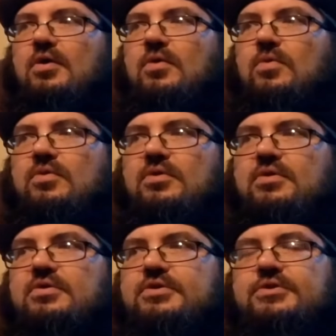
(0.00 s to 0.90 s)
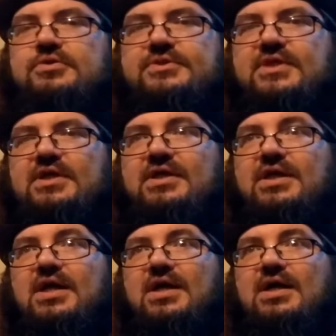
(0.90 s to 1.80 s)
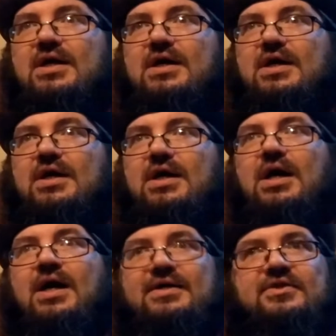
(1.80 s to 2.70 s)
Or you're saying I